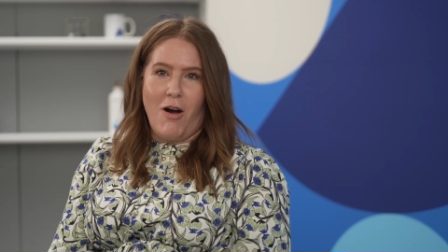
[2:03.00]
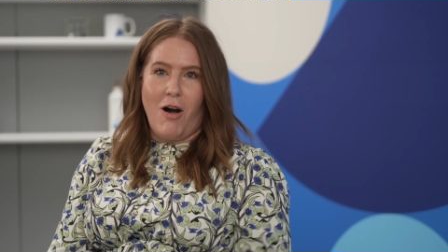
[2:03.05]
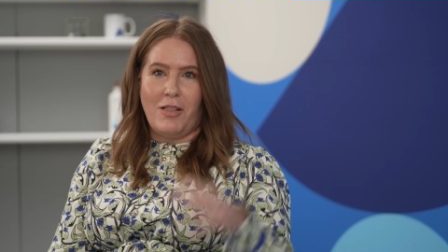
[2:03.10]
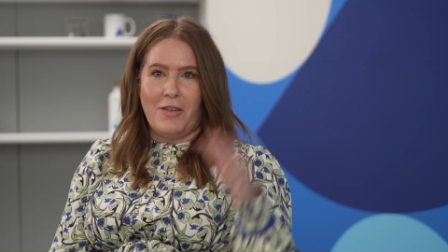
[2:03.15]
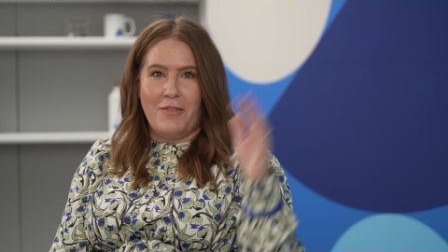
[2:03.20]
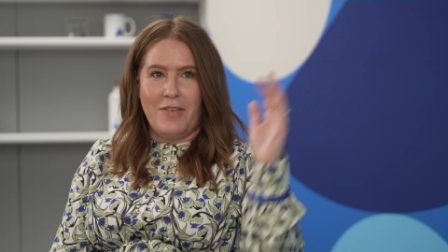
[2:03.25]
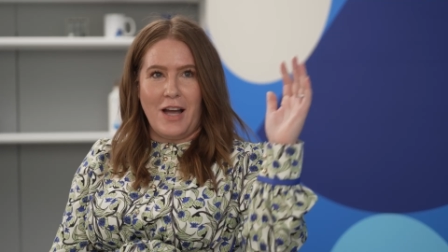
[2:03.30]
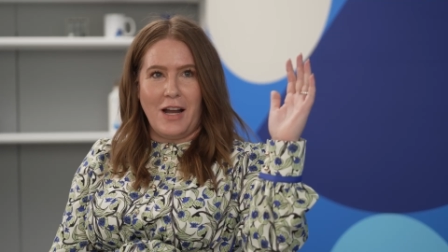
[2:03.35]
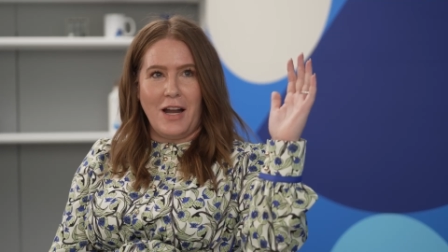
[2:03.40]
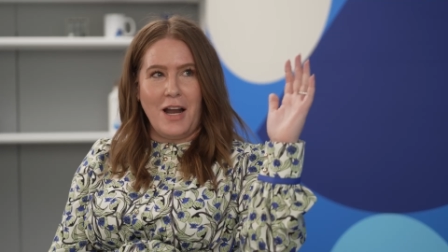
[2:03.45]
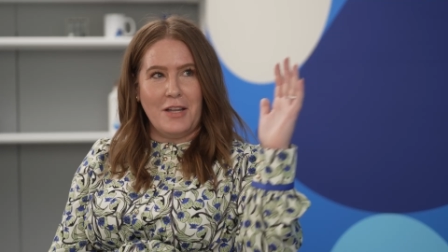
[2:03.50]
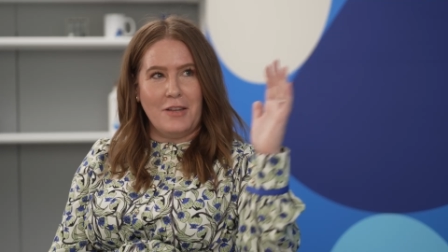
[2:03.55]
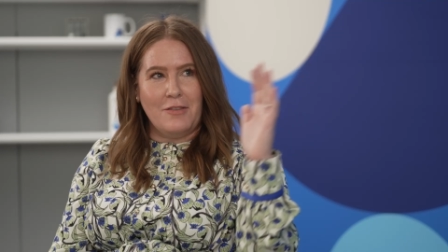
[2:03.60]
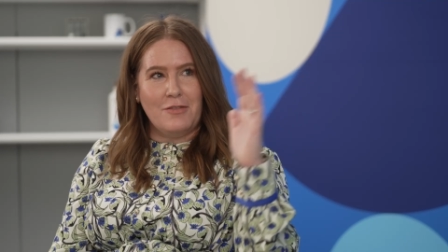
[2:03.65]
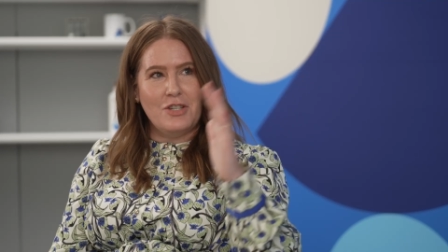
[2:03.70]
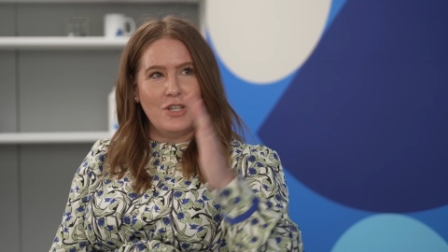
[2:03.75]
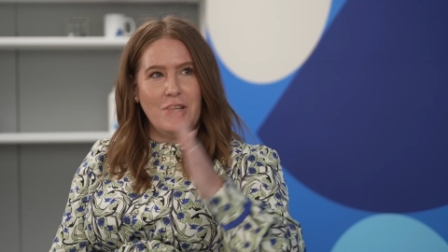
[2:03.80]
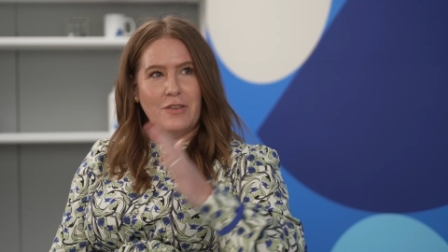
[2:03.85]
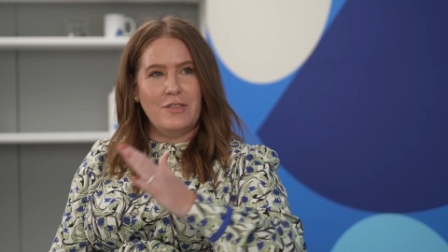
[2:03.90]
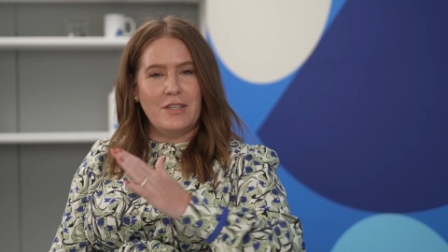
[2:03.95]
all of that kind
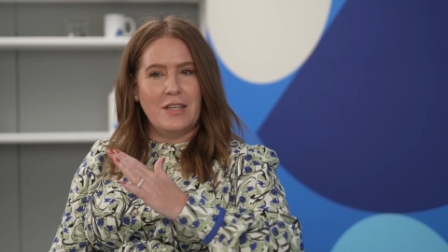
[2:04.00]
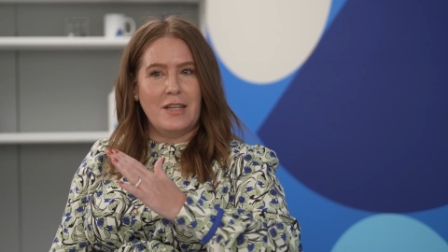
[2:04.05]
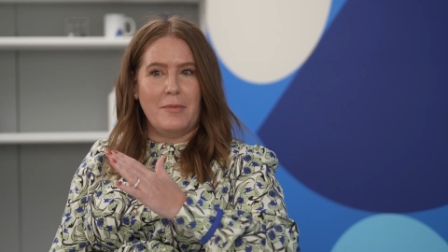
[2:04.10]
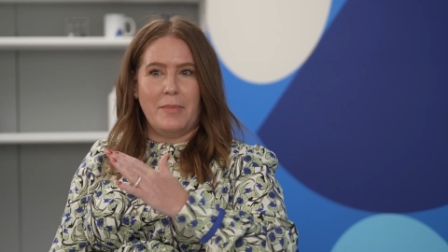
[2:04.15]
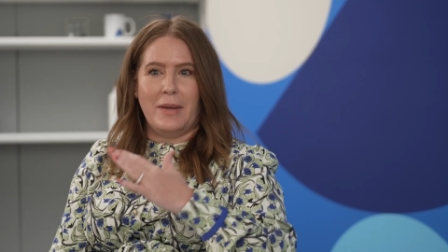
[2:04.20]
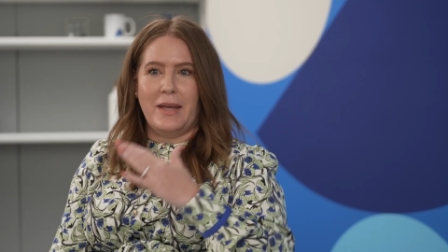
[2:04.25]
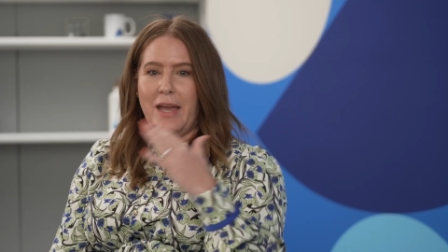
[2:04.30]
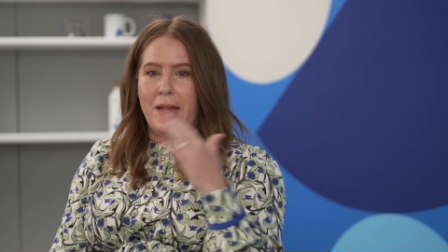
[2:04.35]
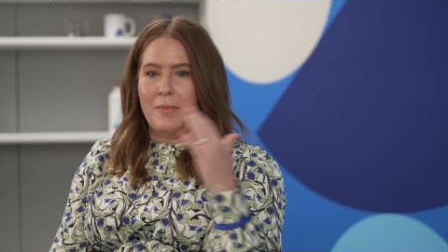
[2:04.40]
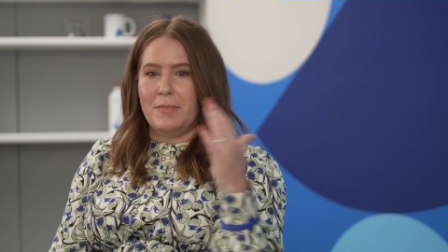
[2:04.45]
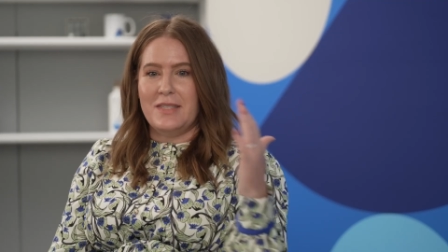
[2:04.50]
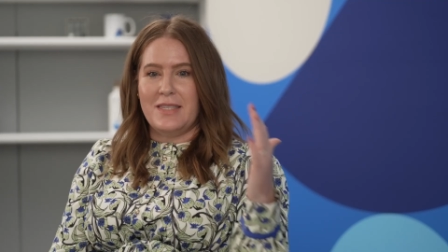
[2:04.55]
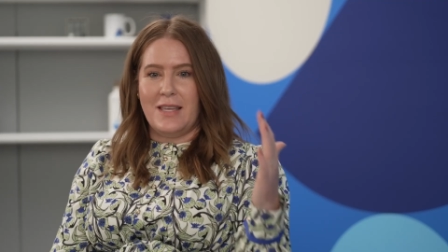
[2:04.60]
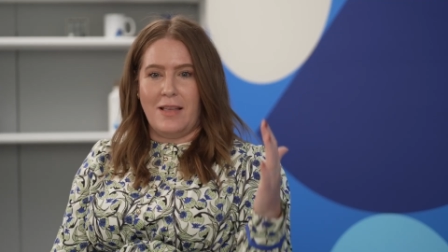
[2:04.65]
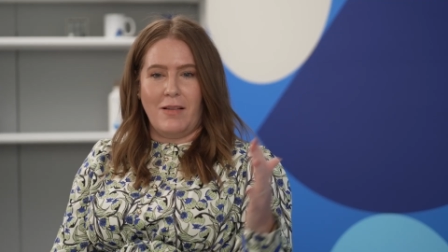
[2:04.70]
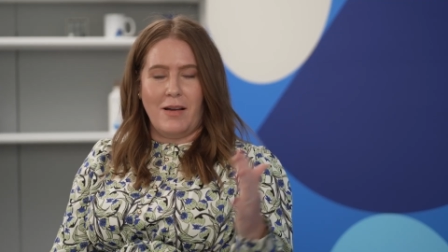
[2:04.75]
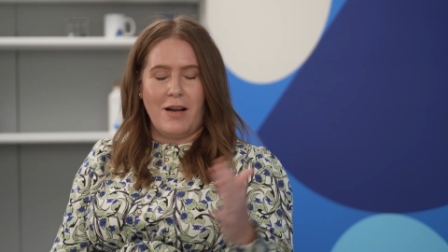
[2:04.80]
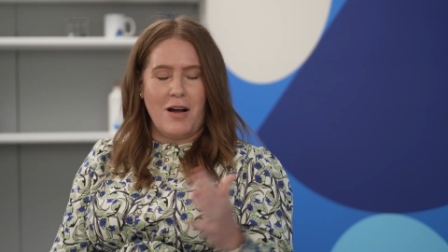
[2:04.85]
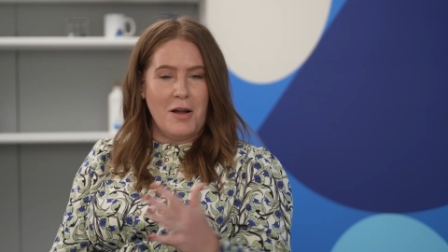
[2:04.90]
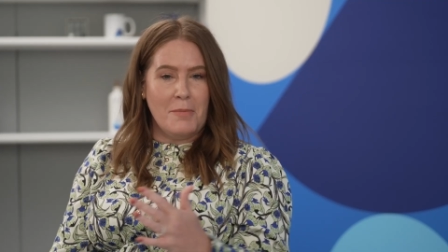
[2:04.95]
of shifted. It became
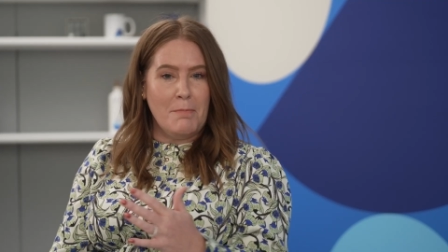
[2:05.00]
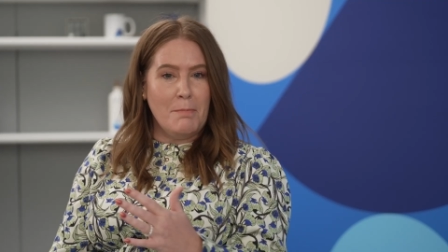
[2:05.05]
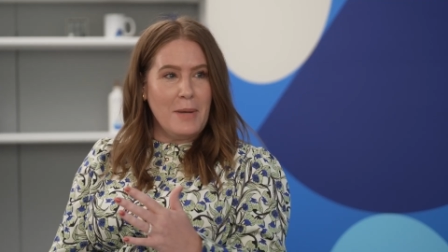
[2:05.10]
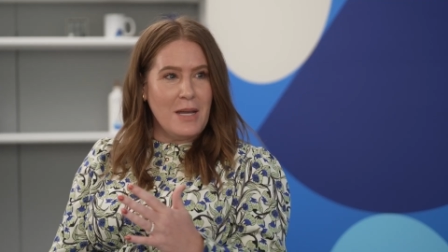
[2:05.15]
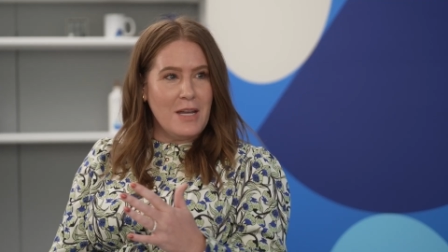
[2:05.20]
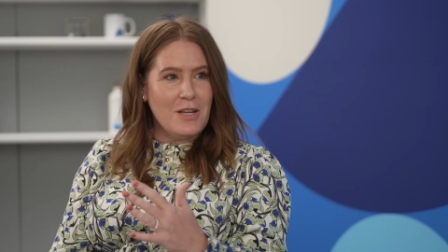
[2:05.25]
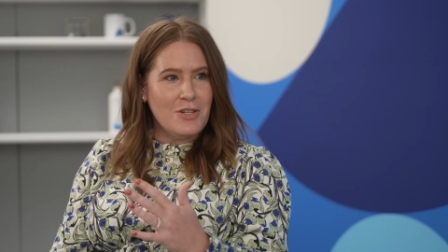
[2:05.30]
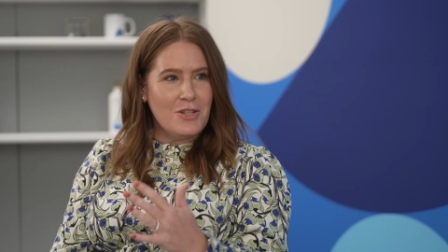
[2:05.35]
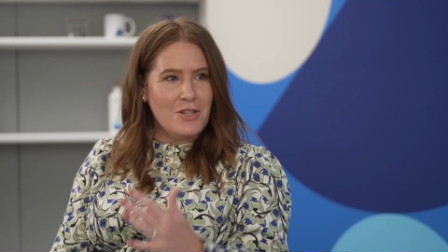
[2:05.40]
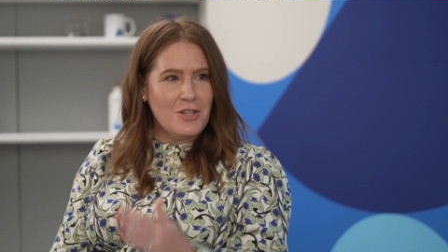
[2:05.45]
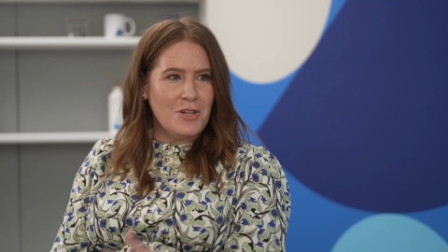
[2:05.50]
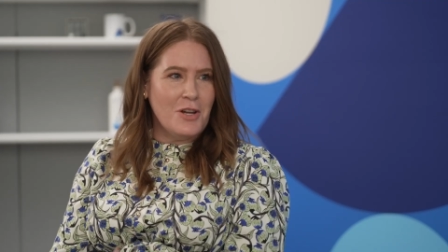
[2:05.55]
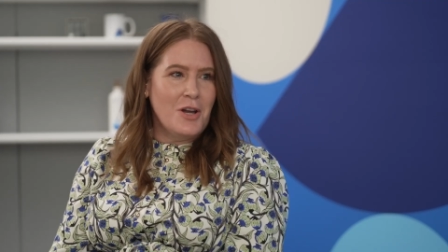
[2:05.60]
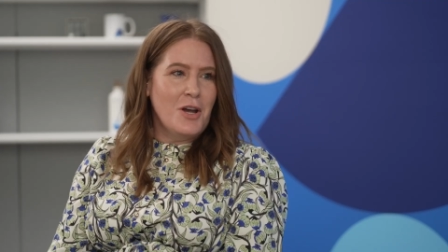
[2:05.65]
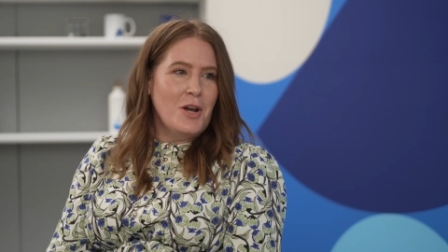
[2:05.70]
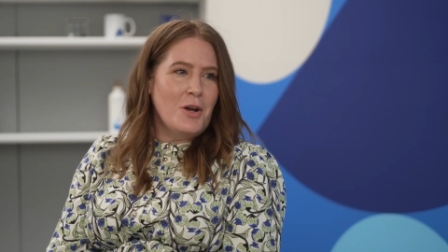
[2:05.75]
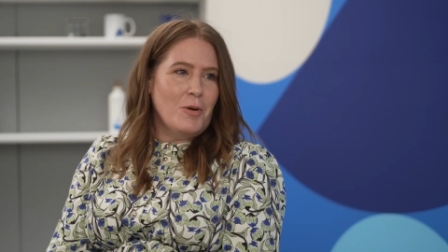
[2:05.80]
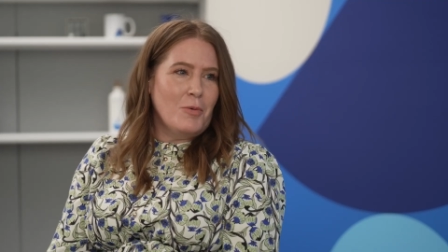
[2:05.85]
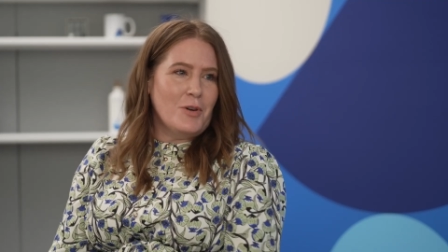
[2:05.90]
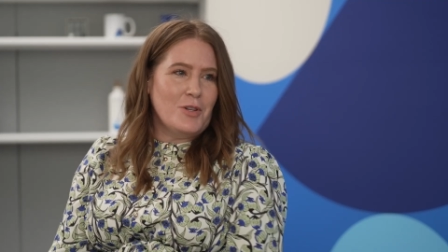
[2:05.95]
Silicon Beach,
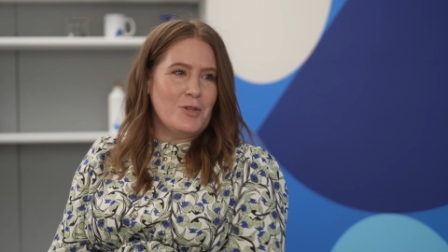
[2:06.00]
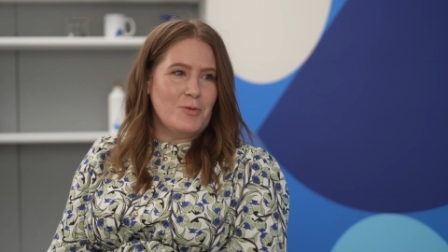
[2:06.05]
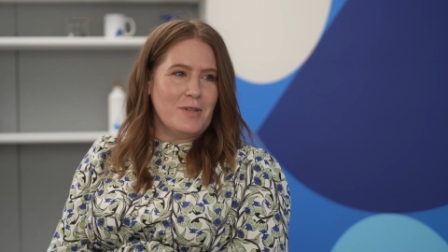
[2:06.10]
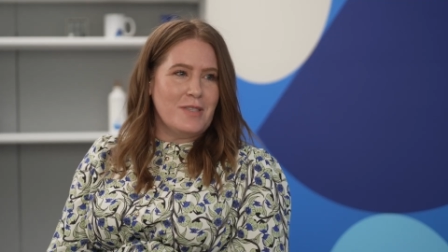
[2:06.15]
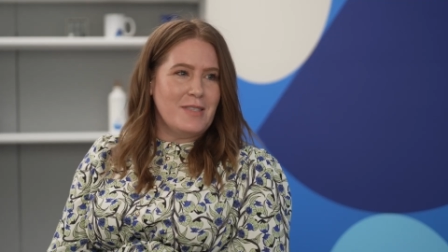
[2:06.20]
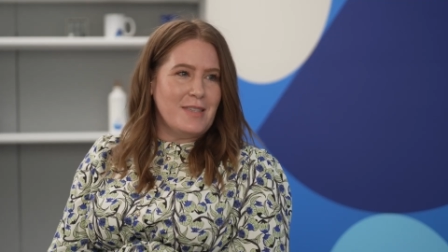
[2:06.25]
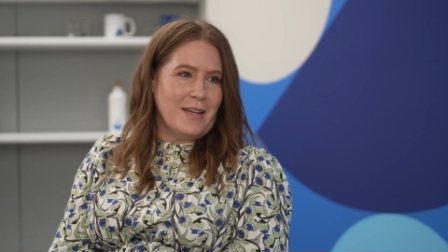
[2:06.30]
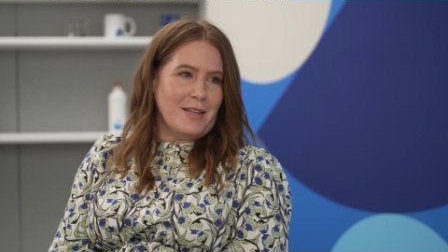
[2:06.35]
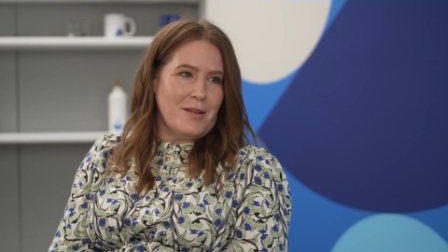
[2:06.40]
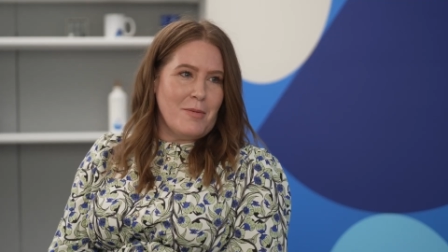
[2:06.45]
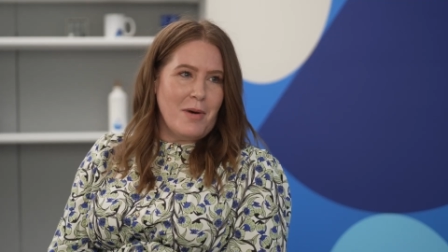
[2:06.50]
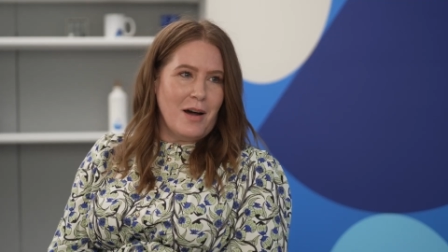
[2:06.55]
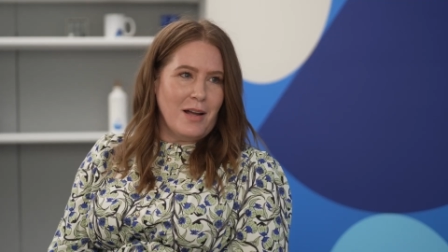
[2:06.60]
which was Santa